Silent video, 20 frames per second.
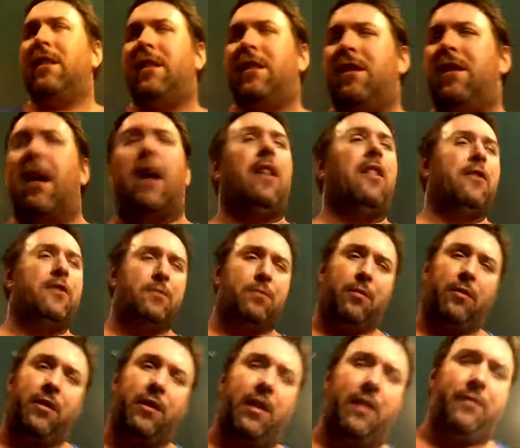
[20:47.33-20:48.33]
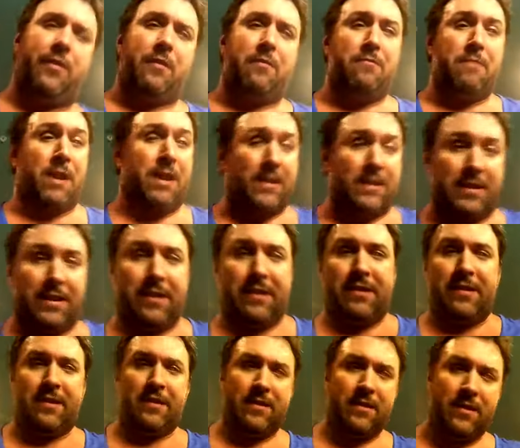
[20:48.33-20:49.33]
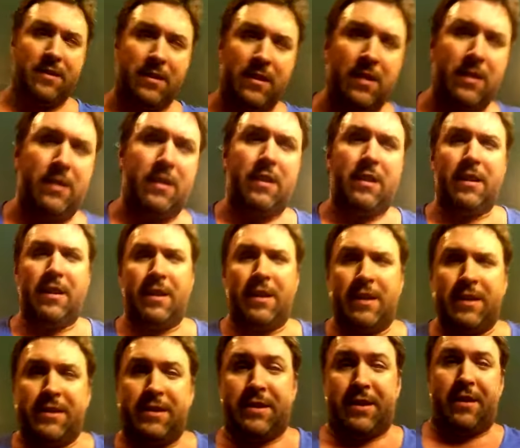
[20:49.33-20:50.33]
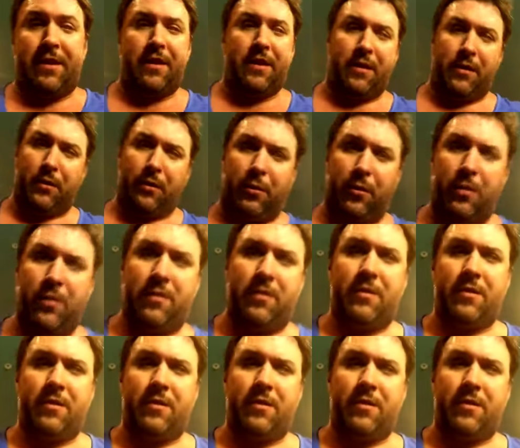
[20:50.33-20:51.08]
knowledgeable enough in medicine to know